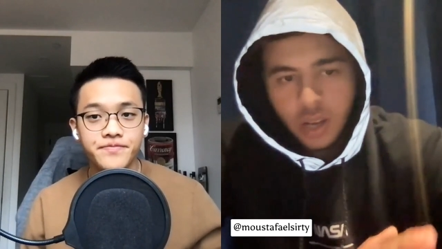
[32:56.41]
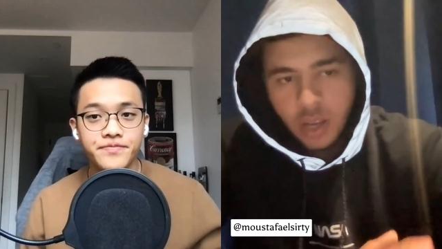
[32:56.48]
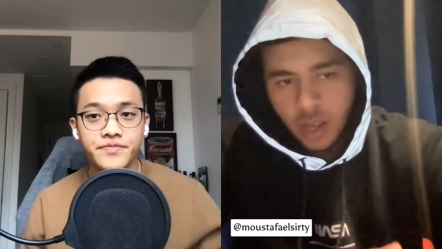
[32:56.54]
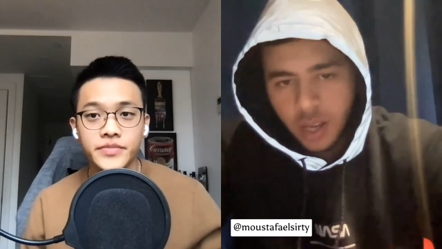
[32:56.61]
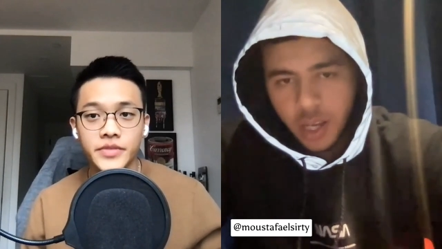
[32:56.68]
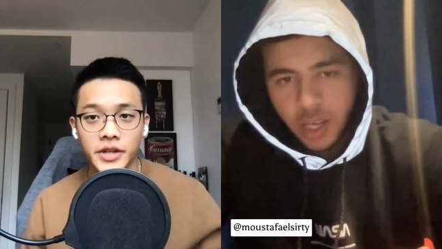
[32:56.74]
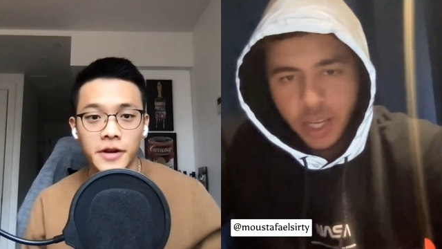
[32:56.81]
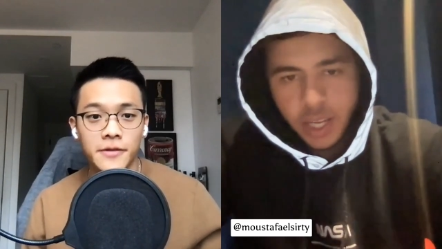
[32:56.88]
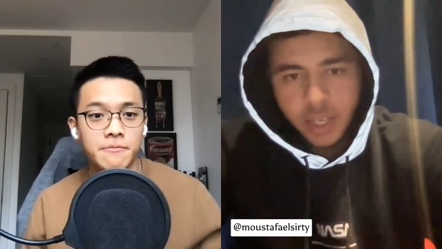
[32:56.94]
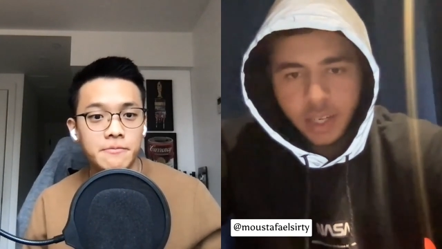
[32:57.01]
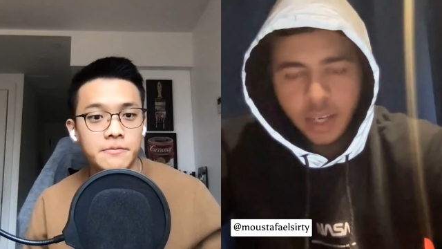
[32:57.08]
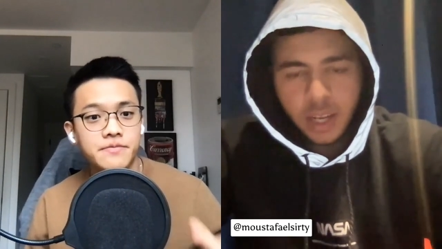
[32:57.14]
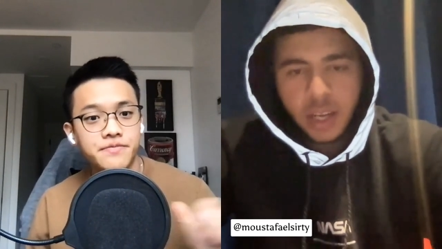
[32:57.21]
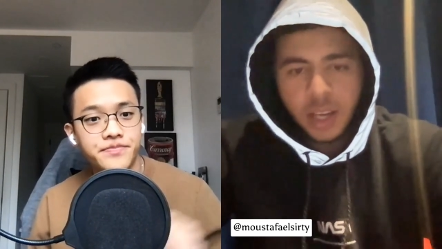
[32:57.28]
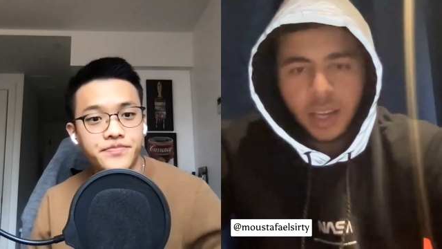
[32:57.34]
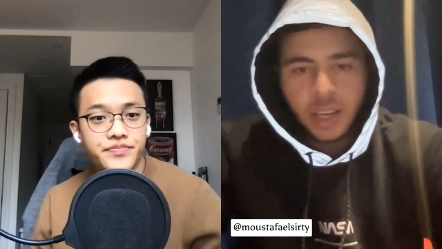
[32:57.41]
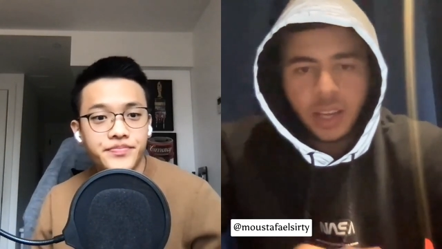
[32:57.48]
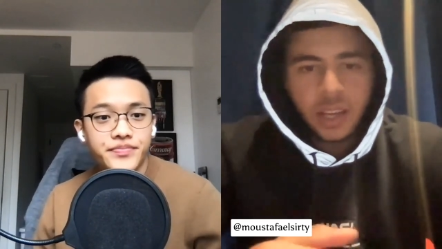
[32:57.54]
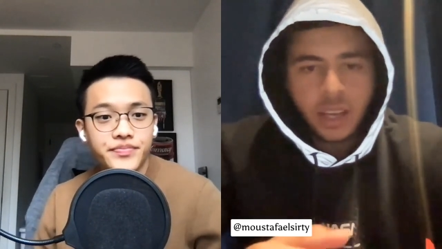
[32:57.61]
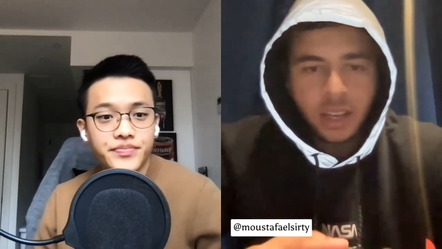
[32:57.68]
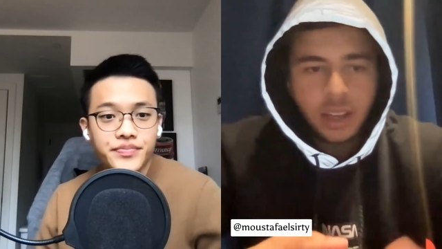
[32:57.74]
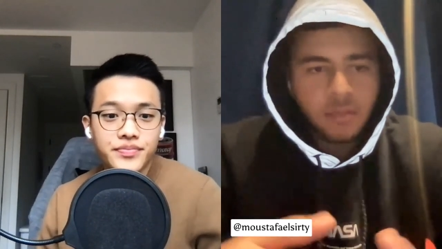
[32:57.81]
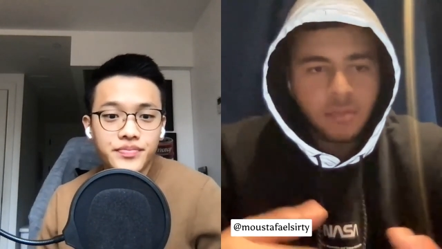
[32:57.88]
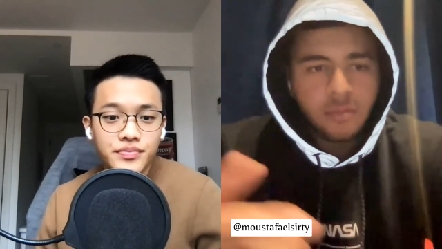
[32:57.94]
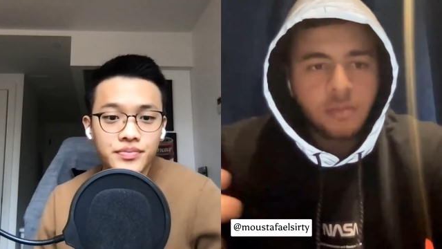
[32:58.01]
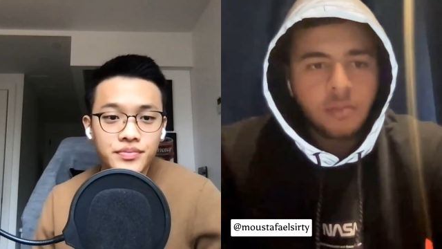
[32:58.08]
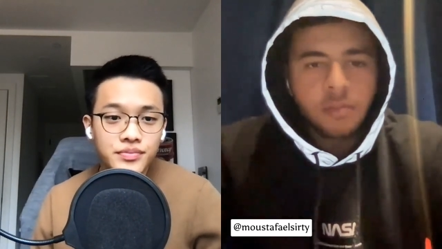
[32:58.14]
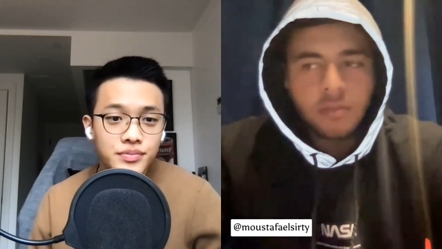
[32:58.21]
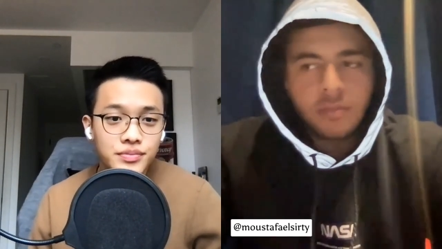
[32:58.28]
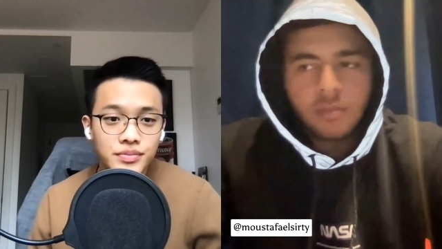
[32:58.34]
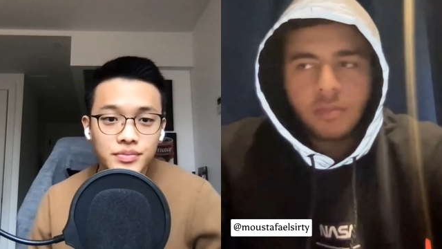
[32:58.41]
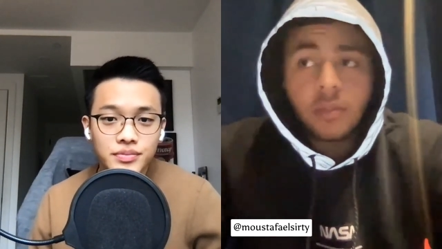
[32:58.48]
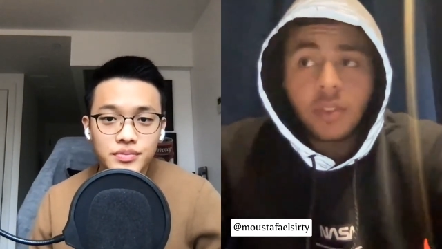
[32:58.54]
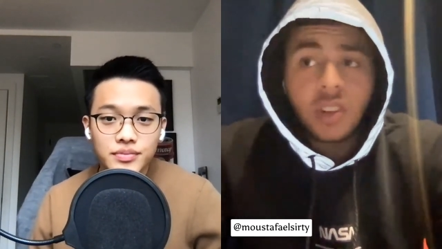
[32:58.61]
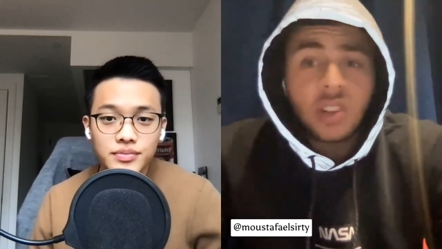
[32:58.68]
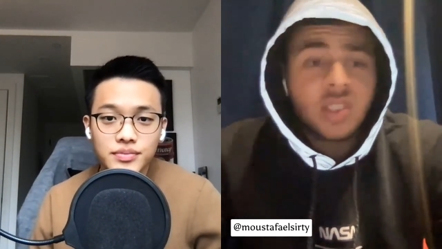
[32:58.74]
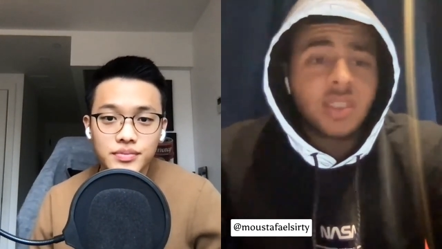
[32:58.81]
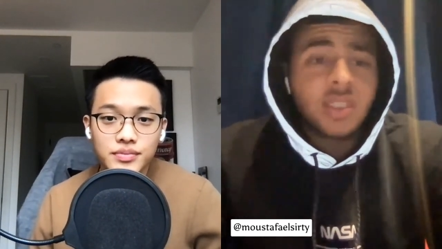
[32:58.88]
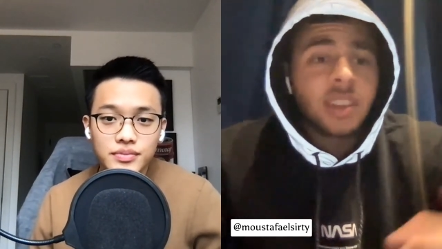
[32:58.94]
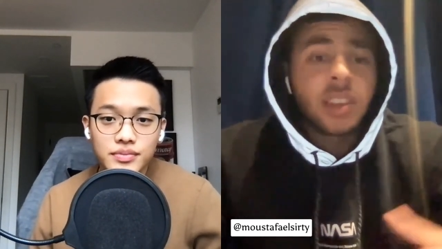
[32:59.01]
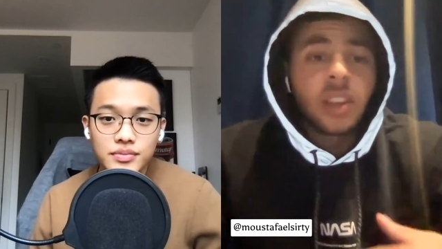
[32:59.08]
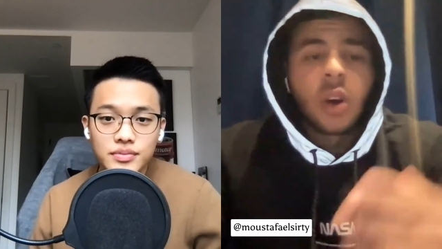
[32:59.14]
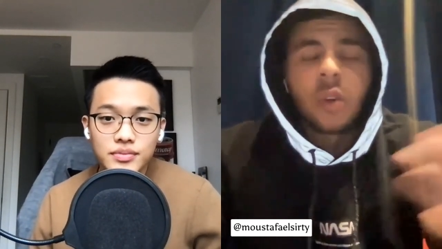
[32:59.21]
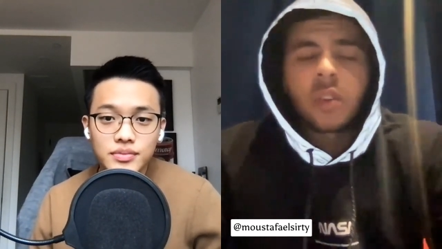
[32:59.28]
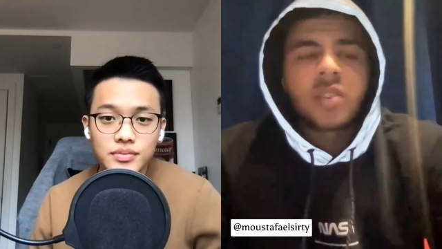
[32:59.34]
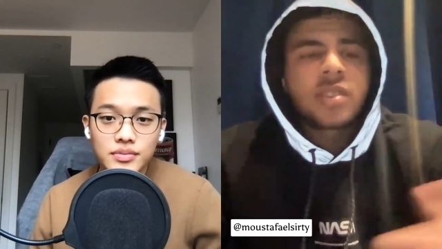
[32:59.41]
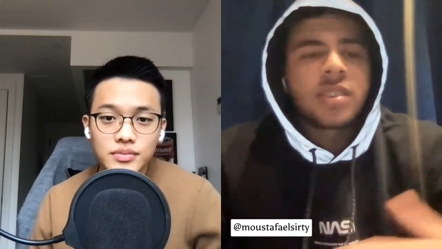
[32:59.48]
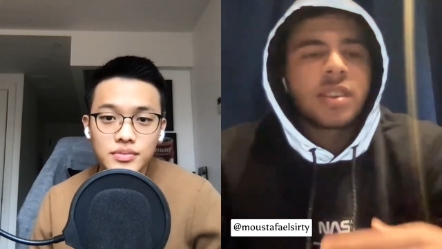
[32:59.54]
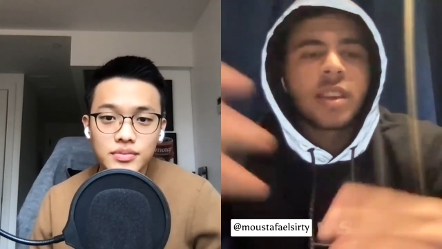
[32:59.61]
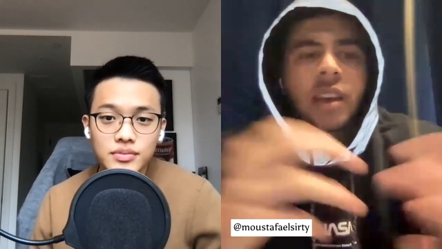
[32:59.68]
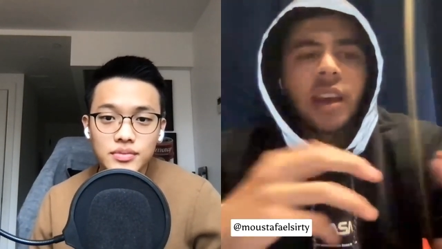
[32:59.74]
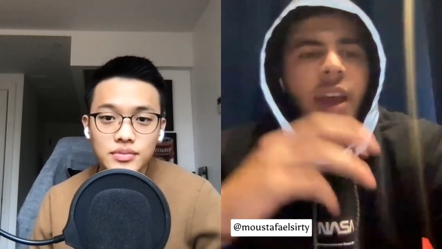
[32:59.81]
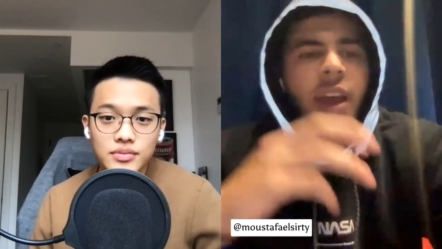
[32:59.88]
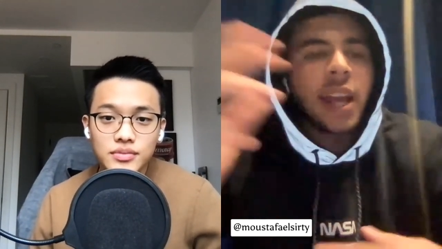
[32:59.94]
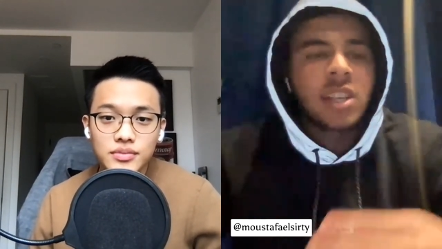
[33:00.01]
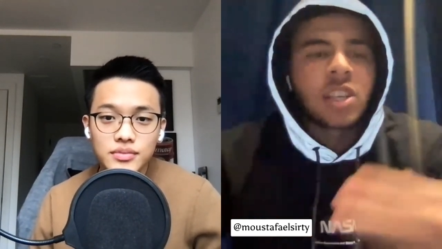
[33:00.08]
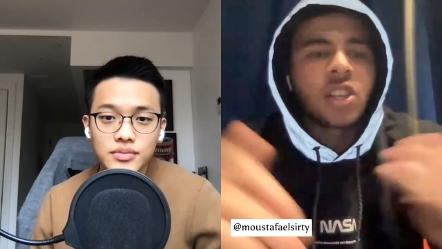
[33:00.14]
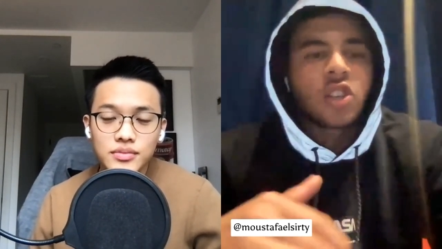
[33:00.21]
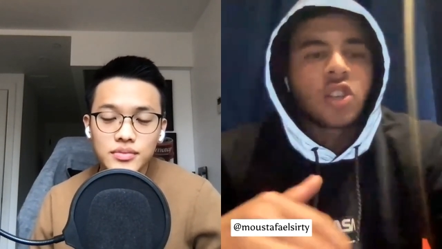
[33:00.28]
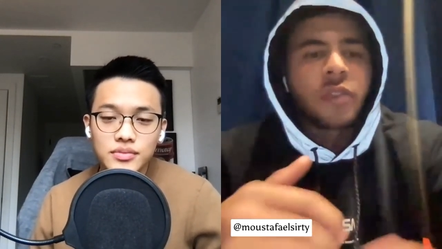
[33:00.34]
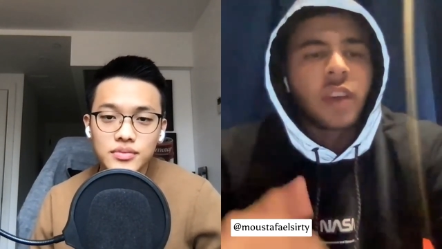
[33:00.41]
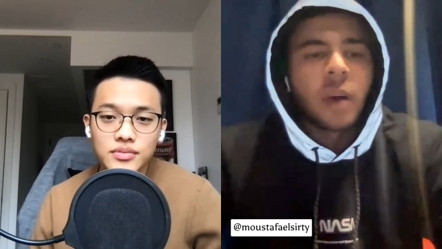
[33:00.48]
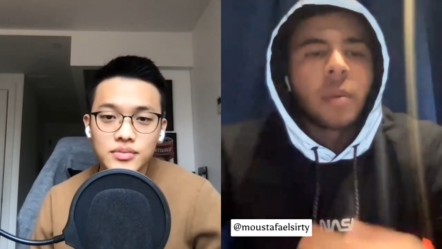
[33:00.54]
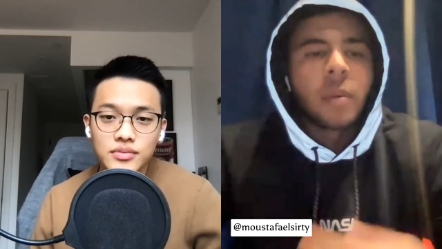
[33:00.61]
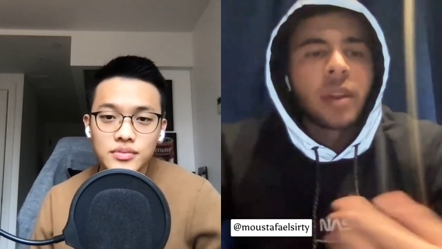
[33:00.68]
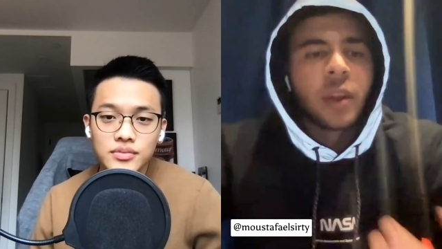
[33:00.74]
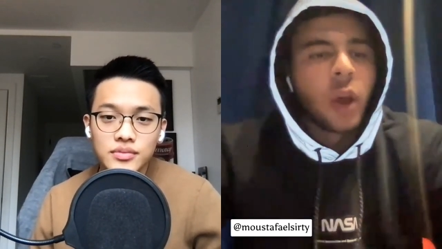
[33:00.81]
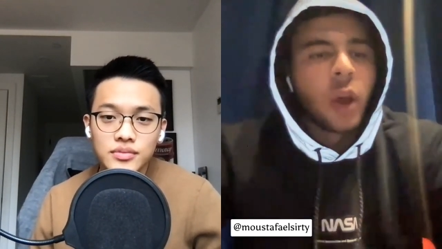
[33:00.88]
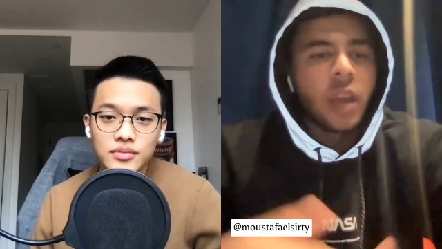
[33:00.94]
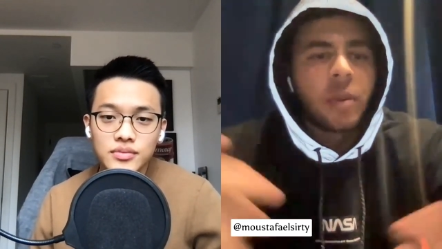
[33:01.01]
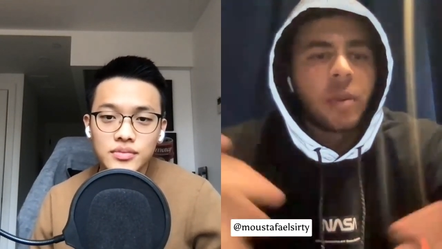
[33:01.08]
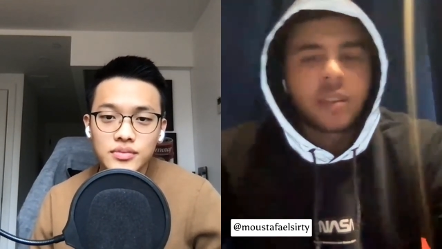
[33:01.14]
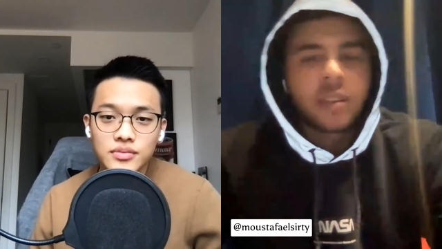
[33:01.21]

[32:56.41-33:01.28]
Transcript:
Speaker 1: Yeah, and there's you know there's extra stuff coming the way,